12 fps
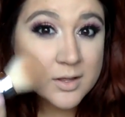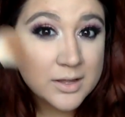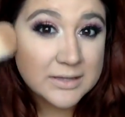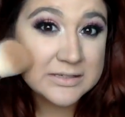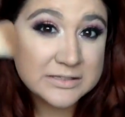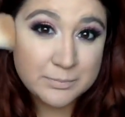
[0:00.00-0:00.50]

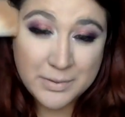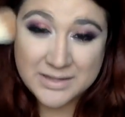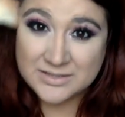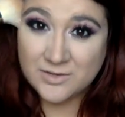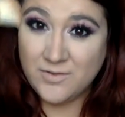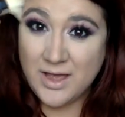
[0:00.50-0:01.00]

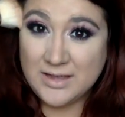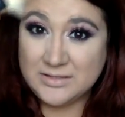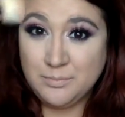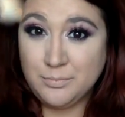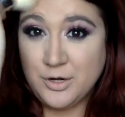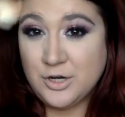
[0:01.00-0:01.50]
expensive
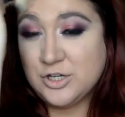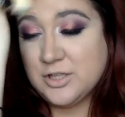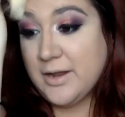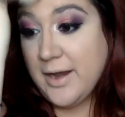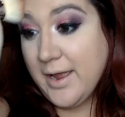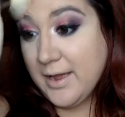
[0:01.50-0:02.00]
ass brush
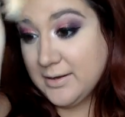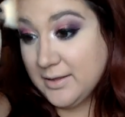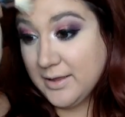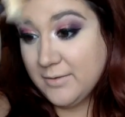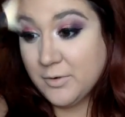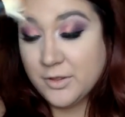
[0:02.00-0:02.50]
that I had to
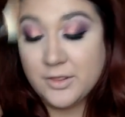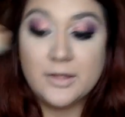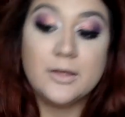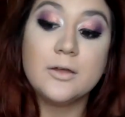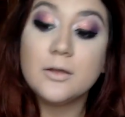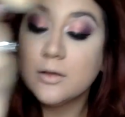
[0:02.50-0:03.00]
get with
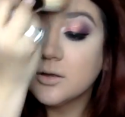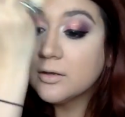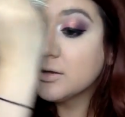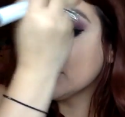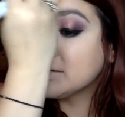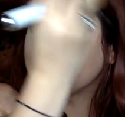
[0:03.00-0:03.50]
it
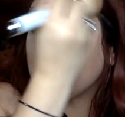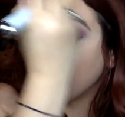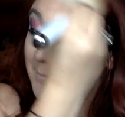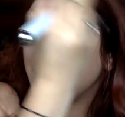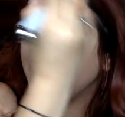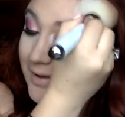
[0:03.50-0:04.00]
because
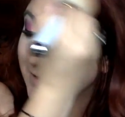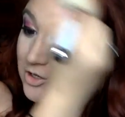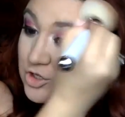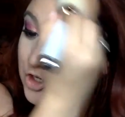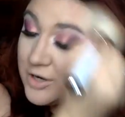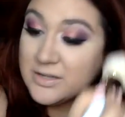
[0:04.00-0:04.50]
I'm
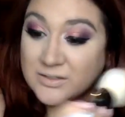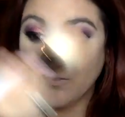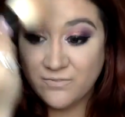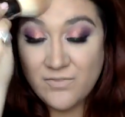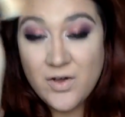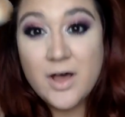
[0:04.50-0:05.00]
extra as
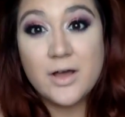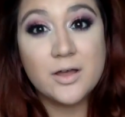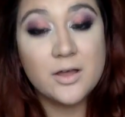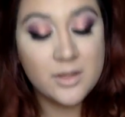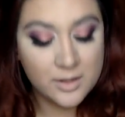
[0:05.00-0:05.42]
fuck.